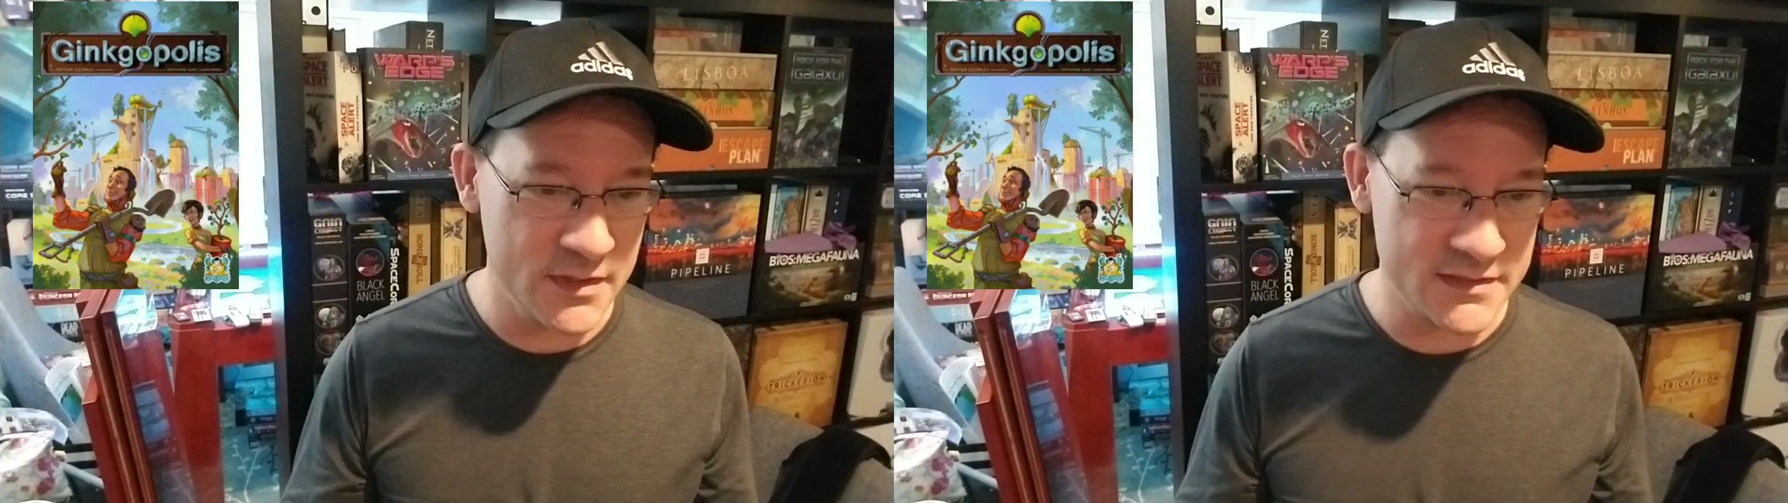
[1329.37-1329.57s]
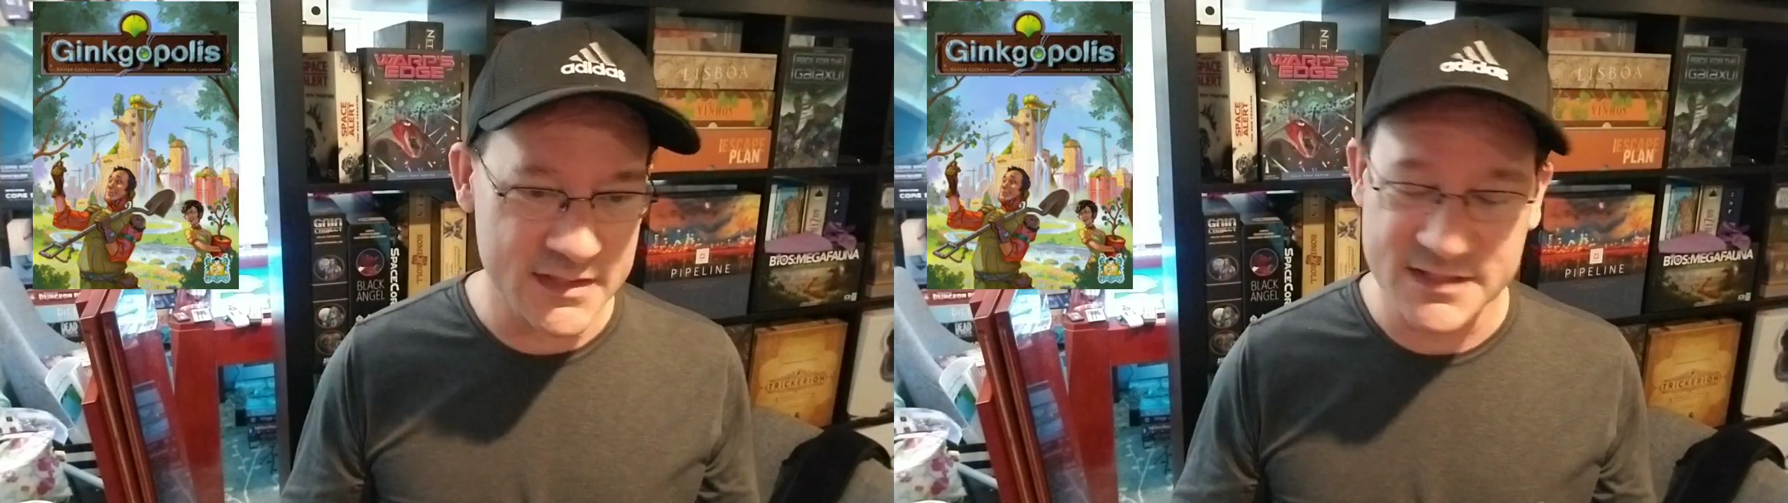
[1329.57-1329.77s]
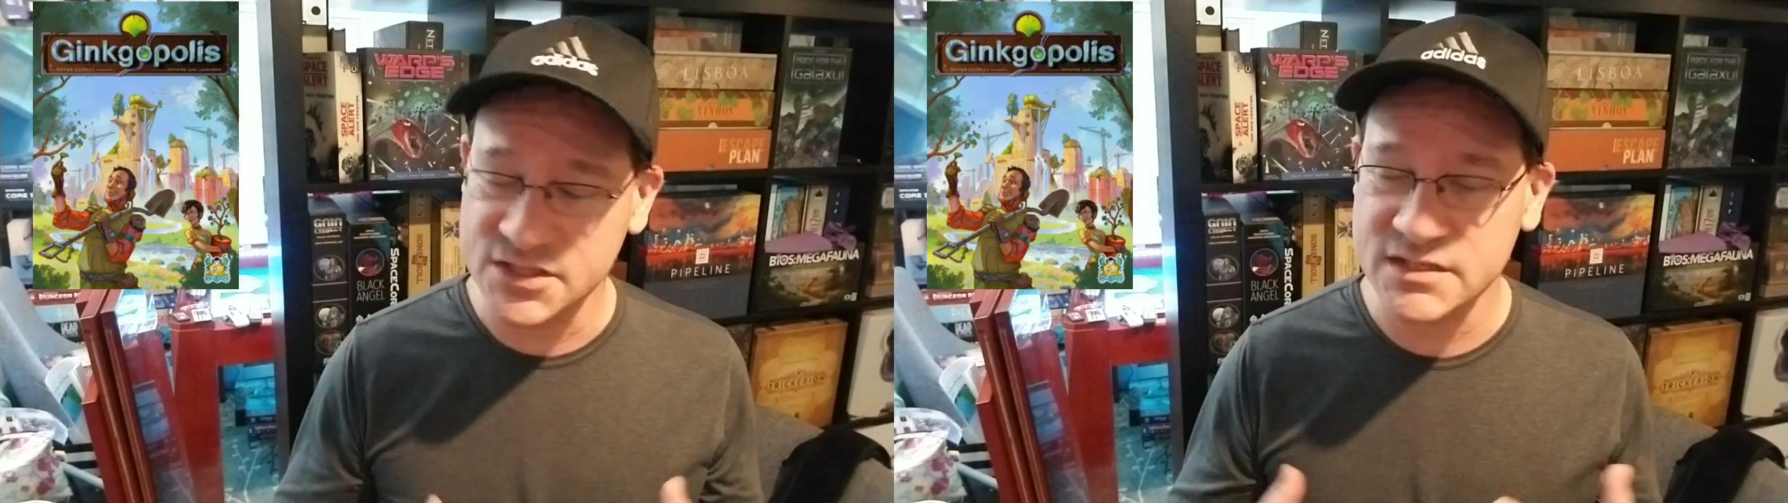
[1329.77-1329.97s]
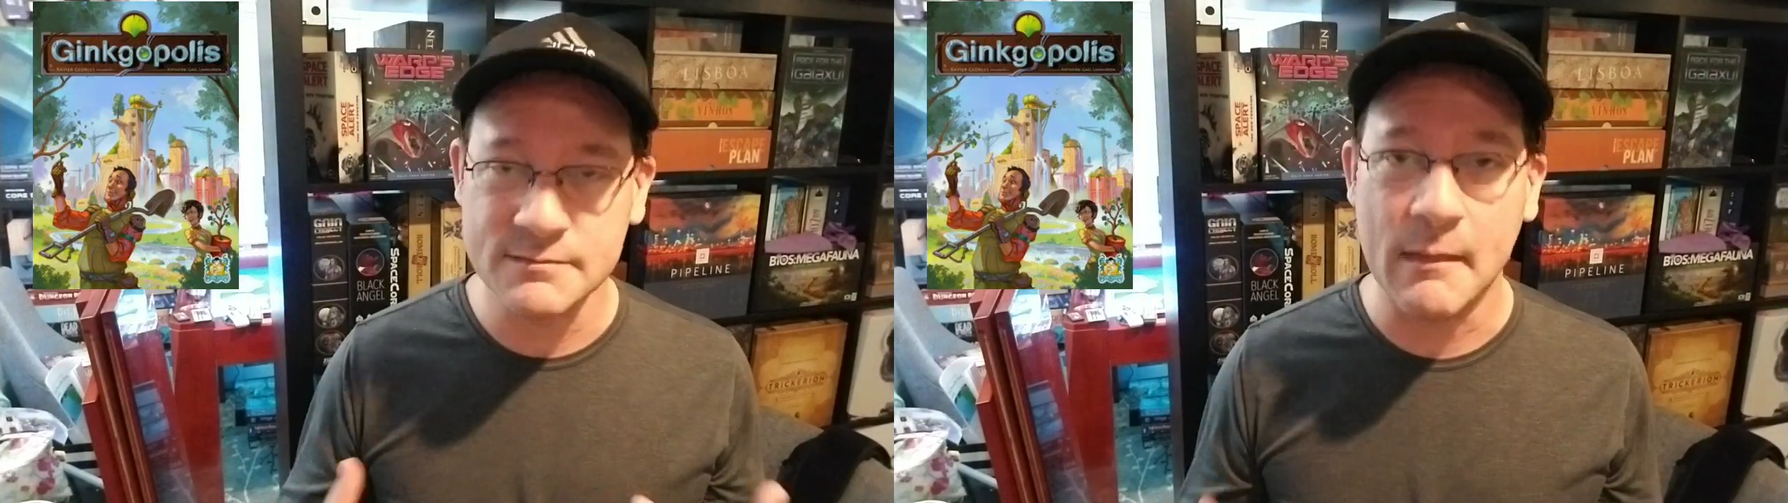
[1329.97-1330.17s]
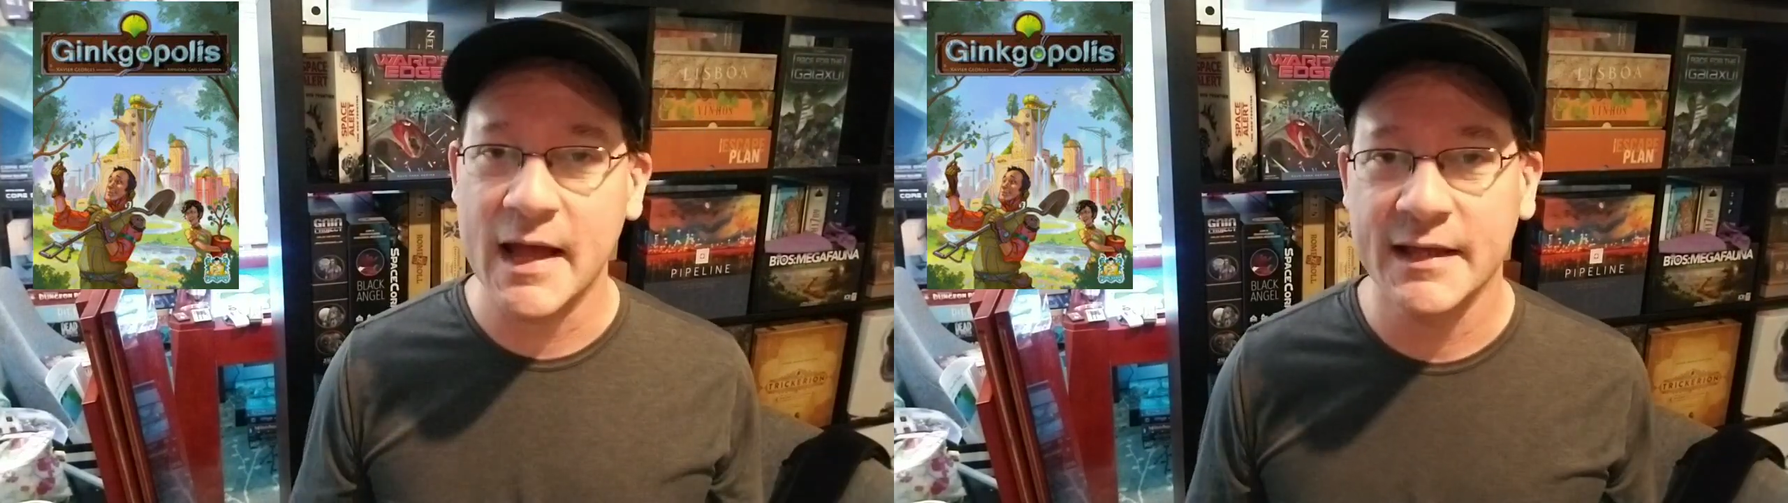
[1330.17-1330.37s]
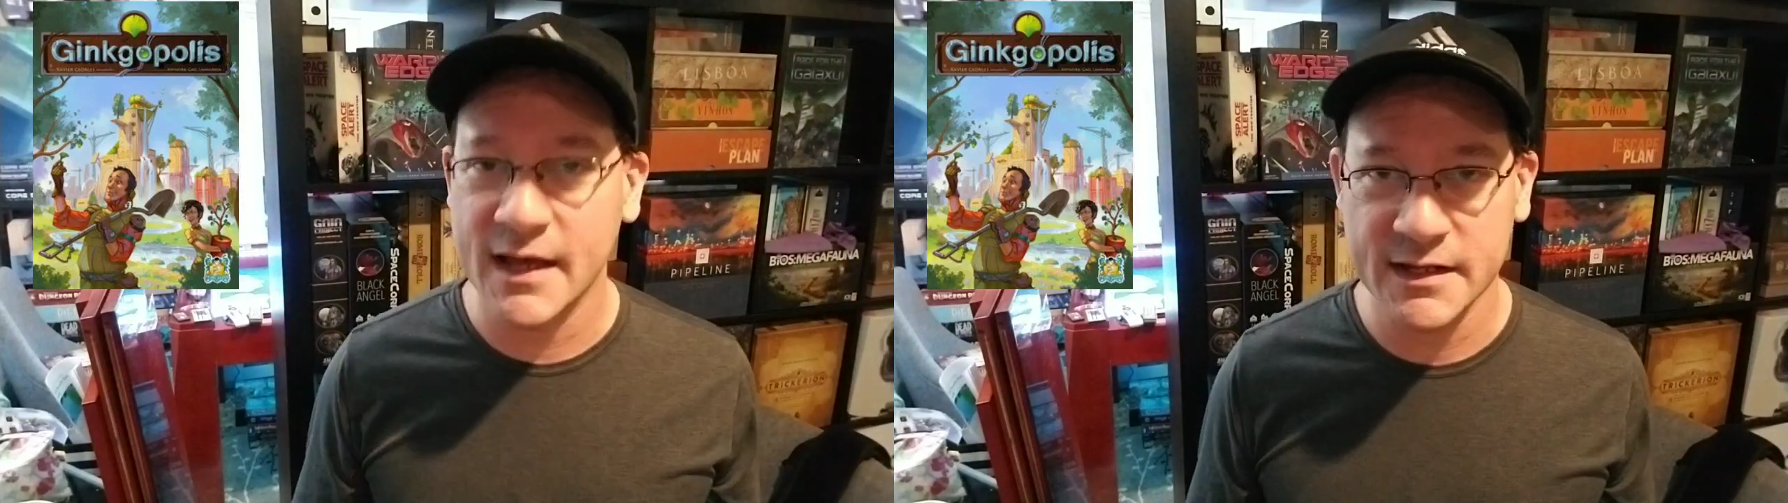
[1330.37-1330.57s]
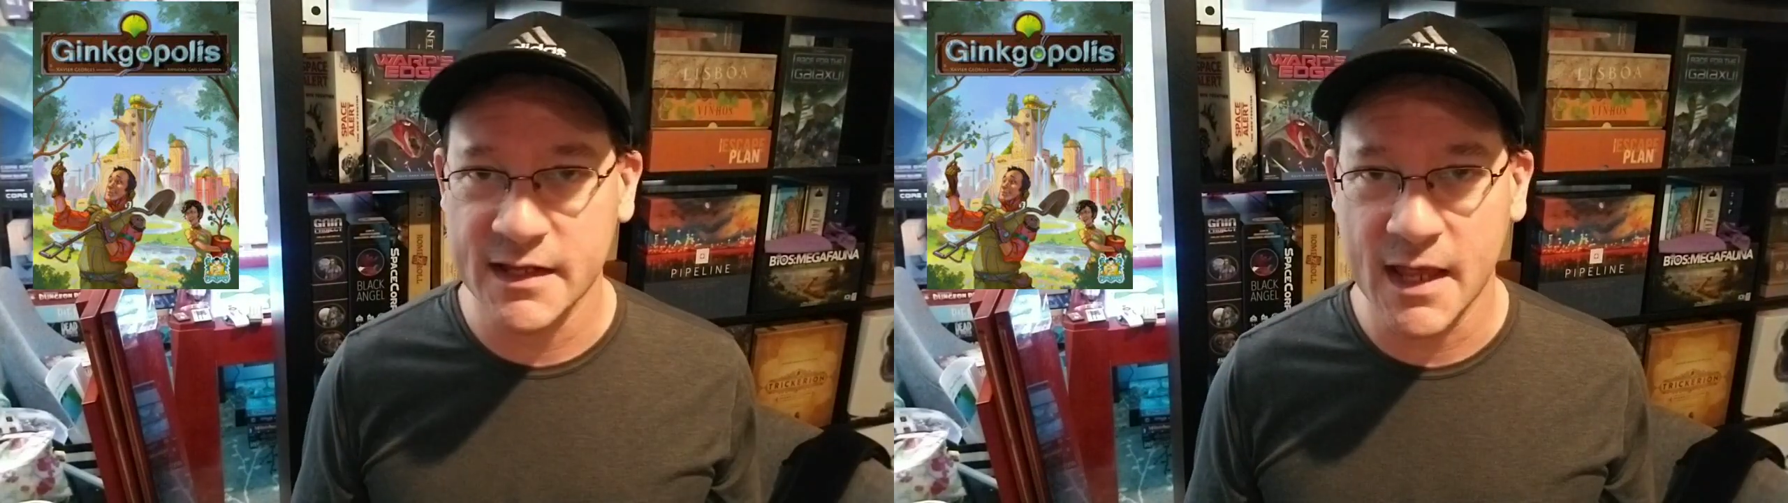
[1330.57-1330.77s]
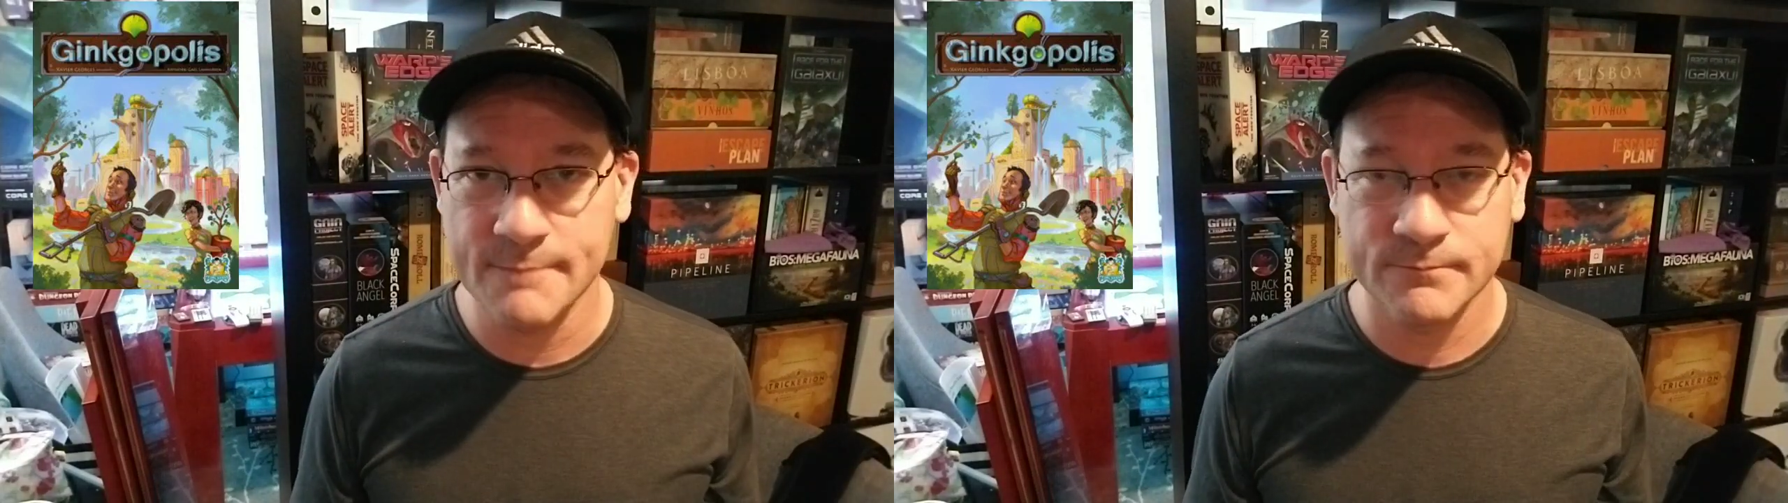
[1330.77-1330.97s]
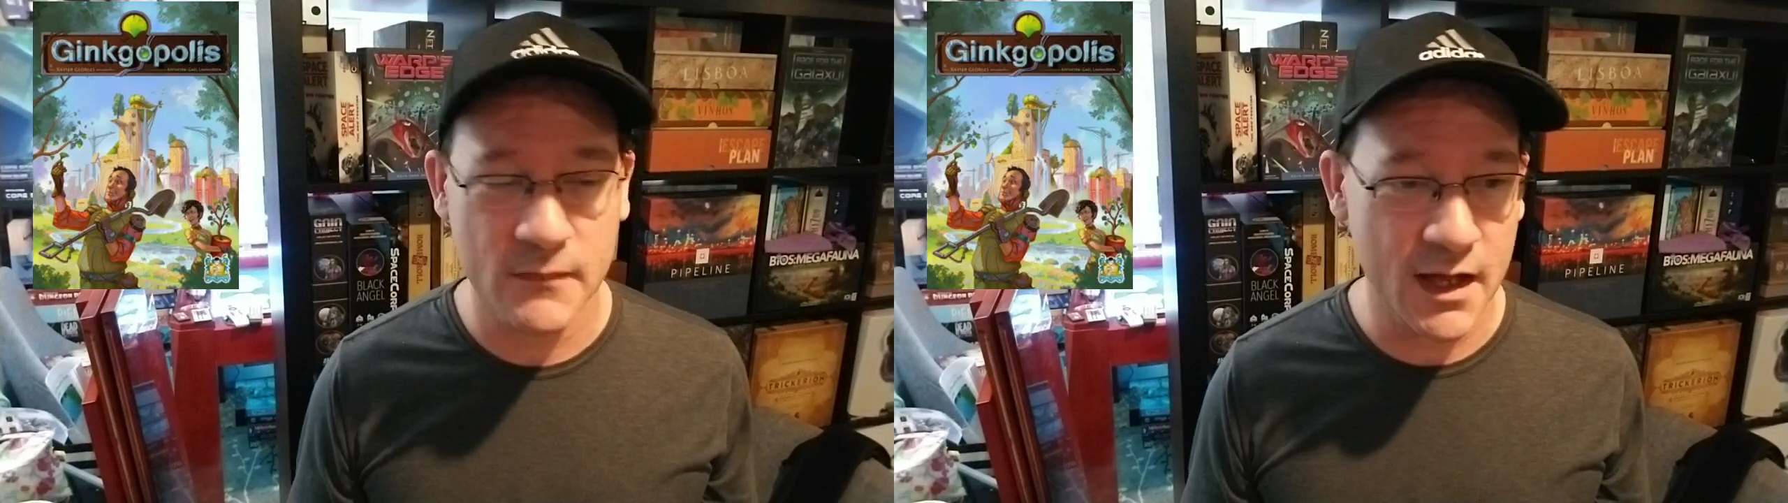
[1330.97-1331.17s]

is just my kind of game.